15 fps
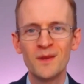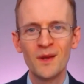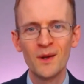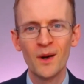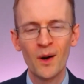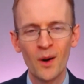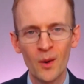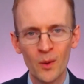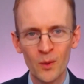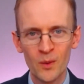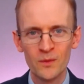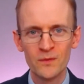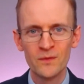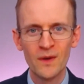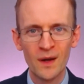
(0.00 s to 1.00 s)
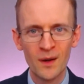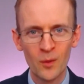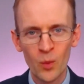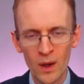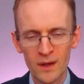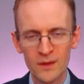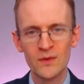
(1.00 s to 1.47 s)
The whole
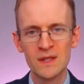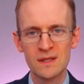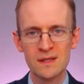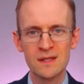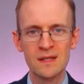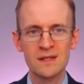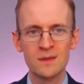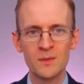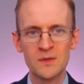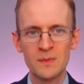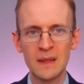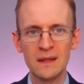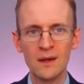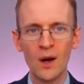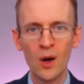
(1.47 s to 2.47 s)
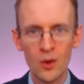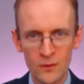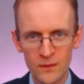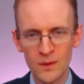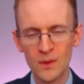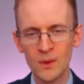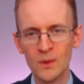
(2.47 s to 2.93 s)
work visa system has been
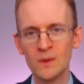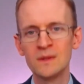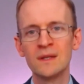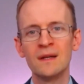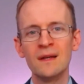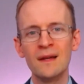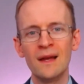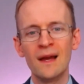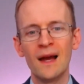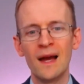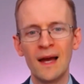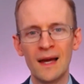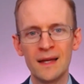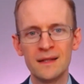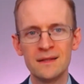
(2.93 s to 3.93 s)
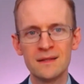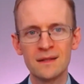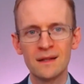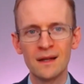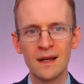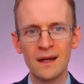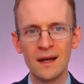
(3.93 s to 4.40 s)
overhauled,
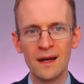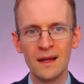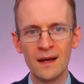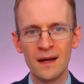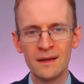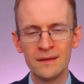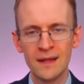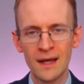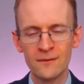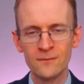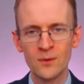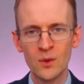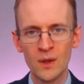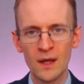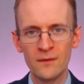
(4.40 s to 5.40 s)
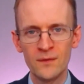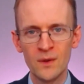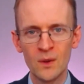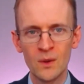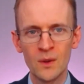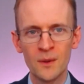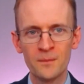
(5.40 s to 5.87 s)
and therefore, if
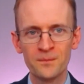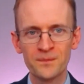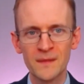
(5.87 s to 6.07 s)
you're